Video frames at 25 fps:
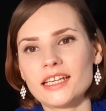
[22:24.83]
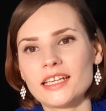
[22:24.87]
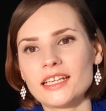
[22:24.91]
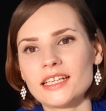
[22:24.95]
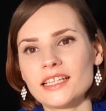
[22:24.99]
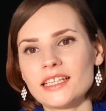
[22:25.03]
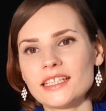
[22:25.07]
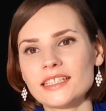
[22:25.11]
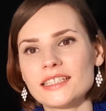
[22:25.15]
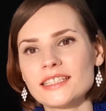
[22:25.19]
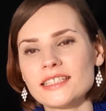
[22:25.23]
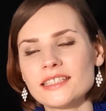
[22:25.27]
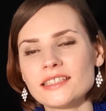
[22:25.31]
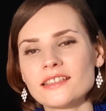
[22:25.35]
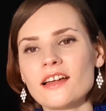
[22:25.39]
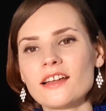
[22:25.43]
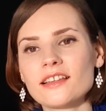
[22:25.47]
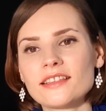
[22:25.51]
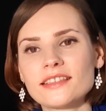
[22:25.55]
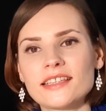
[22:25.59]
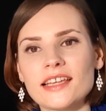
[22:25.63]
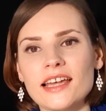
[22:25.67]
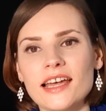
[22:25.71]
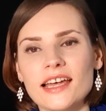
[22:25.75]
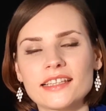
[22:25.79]
it's not
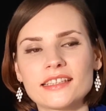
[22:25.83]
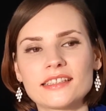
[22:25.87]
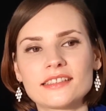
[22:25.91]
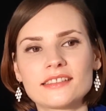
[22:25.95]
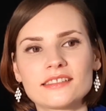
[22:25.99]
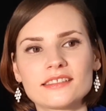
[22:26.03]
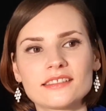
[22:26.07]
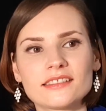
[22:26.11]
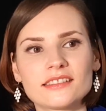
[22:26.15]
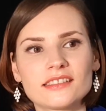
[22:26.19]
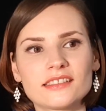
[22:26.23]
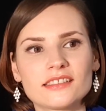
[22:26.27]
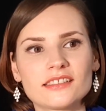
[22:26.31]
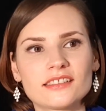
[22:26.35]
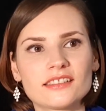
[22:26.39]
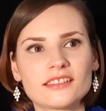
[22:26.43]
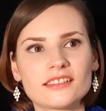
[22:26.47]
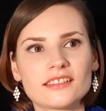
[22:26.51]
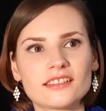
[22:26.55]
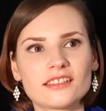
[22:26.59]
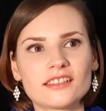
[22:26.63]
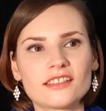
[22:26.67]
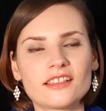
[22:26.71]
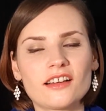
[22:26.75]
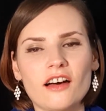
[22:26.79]
that
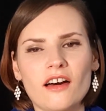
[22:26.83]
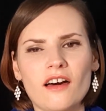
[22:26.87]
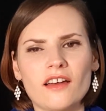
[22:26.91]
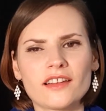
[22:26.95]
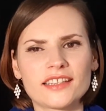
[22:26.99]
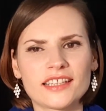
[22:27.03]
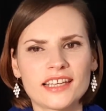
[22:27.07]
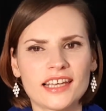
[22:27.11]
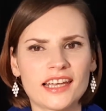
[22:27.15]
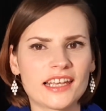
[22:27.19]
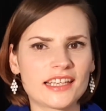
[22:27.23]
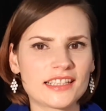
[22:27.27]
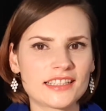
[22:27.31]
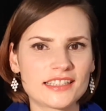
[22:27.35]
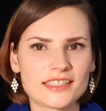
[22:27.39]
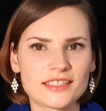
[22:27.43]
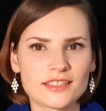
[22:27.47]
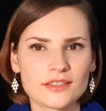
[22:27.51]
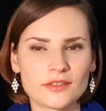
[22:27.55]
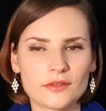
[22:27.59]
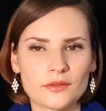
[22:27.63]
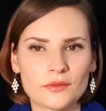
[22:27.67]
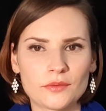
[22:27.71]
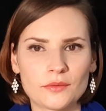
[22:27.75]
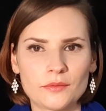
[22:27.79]
God hates
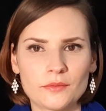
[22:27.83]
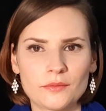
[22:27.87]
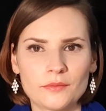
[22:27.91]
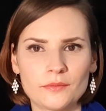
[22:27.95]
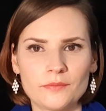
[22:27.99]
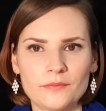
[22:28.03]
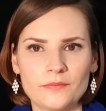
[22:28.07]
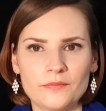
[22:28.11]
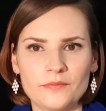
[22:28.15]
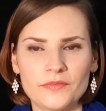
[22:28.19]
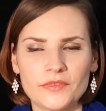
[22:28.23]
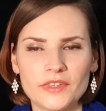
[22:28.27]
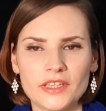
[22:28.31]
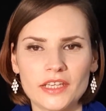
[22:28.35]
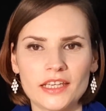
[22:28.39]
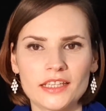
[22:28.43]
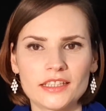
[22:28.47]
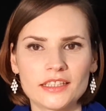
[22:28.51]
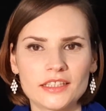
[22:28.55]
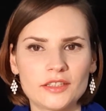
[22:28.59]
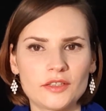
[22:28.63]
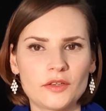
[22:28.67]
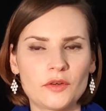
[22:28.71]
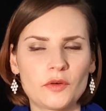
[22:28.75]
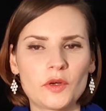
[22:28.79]
you
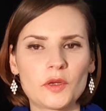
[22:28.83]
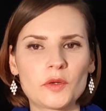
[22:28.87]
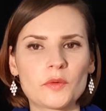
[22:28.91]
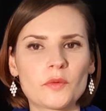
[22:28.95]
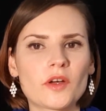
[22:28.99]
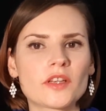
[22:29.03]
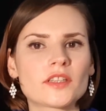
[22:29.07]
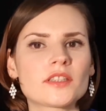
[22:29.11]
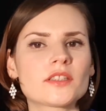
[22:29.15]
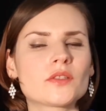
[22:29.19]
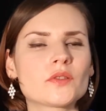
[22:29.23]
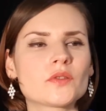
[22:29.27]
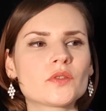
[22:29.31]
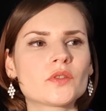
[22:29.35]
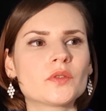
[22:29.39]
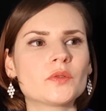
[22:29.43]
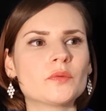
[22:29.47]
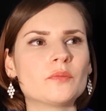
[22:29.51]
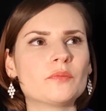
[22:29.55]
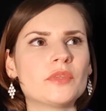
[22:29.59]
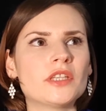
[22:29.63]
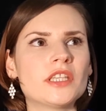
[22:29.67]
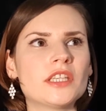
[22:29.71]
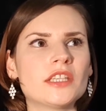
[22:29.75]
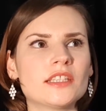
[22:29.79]
and he wants you to
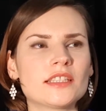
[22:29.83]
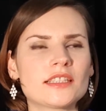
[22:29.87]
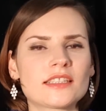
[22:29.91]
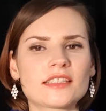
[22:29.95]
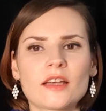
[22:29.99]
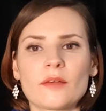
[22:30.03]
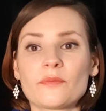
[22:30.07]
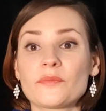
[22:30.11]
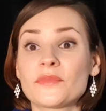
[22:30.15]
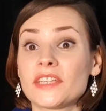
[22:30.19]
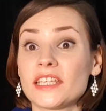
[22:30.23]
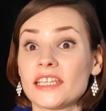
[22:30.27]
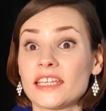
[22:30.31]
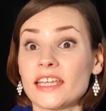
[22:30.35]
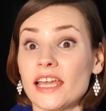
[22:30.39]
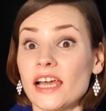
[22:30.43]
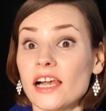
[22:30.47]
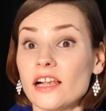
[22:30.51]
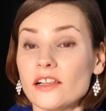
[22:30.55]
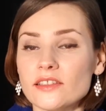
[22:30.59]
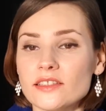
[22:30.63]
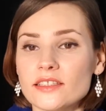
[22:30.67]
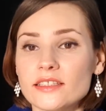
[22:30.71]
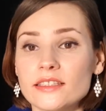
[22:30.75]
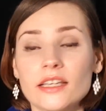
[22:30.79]
be something
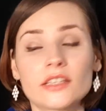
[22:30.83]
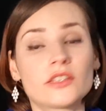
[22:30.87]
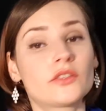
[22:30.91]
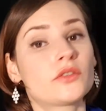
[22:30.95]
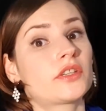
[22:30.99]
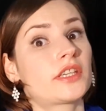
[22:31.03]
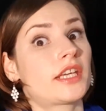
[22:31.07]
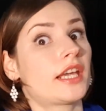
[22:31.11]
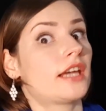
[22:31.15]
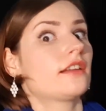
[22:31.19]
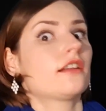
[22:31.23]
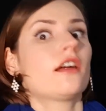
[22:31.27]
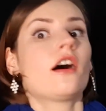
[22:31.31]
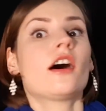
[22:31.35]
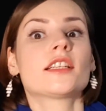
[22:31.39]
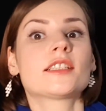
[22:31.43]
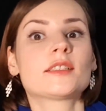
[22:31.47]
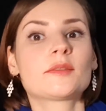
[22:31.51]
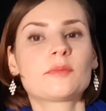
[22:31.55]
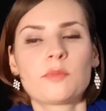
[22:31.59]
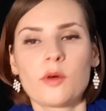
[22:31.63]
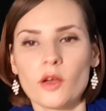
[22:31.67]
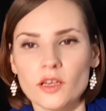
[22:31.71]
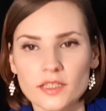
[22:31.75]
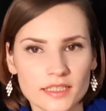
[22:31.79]
else that you cannot
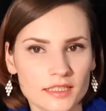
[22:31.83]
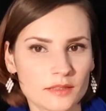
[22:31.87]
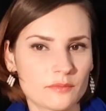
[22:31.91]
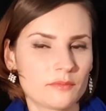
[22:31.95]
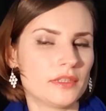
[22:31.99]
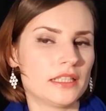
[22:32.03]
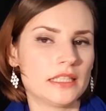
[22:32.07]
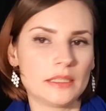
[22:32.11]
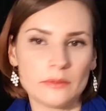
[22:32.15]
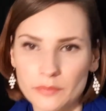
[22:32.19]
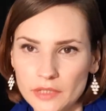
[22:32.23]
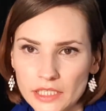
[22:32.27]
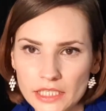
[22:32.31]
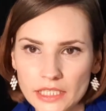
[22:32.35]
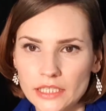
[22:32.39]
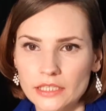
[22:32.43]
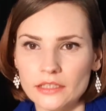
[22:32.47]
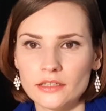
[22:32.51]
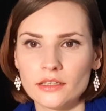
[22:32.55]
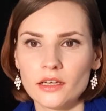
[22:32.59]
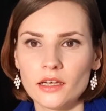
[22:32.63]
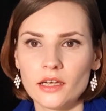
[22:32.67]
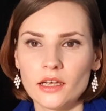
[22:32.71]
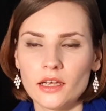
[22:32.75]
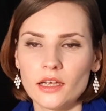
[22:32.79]
possibly be
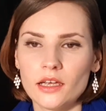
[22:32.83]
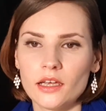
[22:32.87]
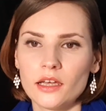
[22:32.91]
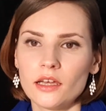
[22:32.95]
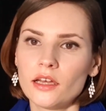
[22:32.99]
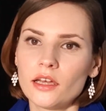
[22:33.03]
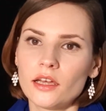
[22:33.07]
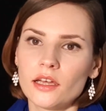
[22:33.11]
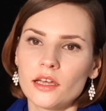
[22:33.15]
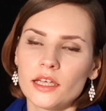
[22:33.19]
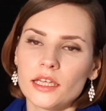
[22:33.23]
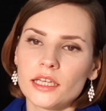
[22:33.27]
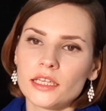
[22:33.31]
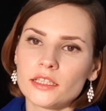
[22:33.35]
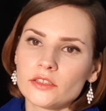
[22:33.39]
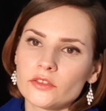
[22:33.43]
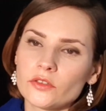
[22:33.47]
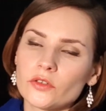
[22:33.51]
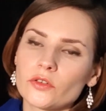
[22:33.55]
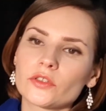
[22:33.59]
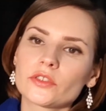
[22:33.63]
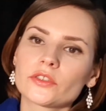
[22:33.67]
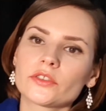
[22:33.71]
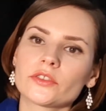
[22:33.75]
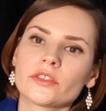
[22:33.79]
in
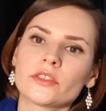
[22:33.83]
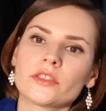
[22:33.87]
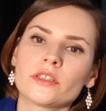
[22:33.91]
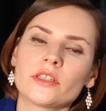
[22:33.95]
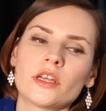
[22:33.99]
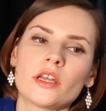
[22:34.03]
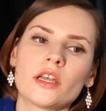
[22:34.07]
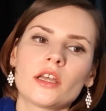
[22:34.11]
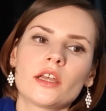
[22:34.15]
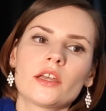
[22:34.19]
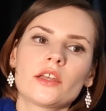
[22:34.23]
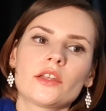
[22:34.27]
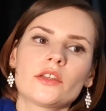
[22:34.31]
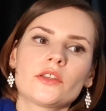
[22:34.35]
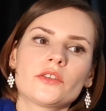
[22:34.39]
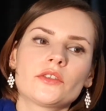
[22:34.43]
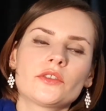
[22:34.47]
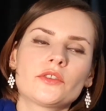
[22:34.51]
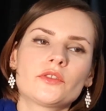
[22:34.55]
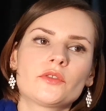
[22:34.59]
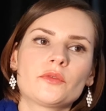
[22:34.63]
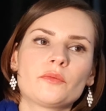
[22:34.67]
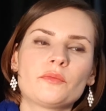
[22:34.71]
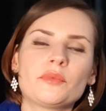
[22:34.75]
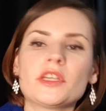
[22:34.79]
order
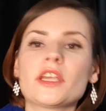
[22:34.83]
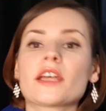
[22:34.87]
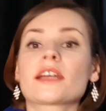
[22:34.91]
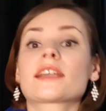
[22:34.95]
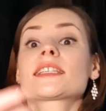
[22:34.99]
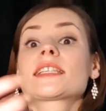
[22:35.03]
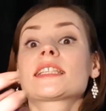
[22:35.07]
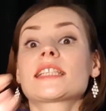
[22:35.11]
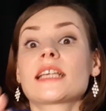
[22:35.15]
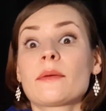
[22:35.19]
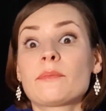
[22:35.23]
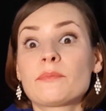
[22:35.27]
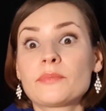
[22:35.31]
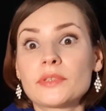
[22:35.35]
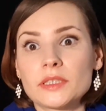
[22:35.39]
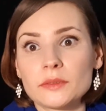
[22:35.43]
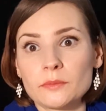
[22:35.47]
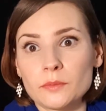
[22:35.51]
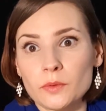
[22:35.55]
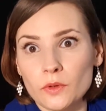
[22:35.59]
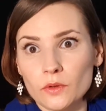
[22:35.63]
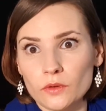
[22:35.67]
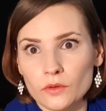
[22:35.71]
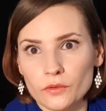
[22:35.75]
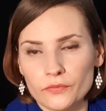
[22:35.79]
to be
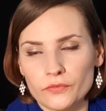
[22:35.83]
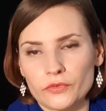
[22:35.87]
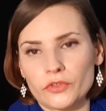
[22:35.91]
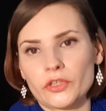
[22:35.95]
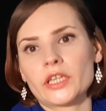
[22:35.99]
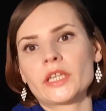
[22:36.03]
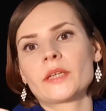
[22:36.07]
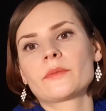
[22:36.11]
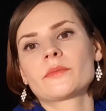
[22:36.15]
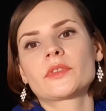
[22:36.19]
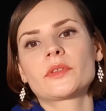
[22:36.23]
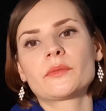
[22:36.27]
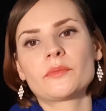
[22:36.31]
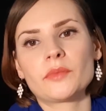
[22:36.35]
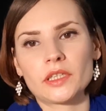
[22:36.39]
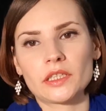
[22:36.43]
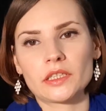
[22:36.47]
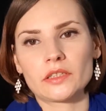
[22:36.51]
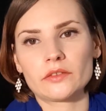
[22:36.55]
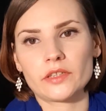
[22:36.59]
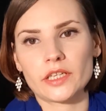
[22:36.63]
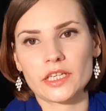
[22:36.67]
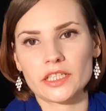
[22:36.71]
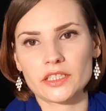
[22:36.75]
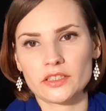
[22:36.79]
acceptable for him to be in a
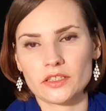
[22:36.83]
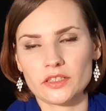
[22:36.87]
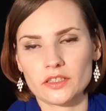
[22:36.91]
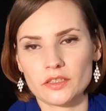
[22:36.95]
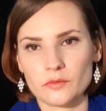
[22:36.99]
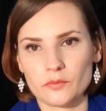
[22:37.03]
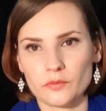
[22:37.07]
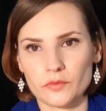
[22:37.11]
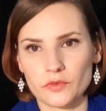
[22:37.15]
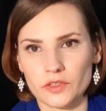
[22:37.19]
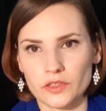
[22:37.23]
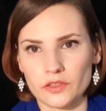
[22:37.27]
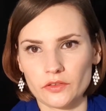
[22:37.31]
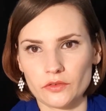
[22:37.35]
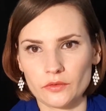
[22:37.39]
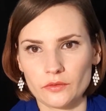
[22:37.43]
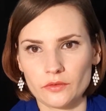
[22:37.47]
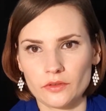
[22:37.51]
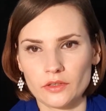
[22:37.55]
relationship with you.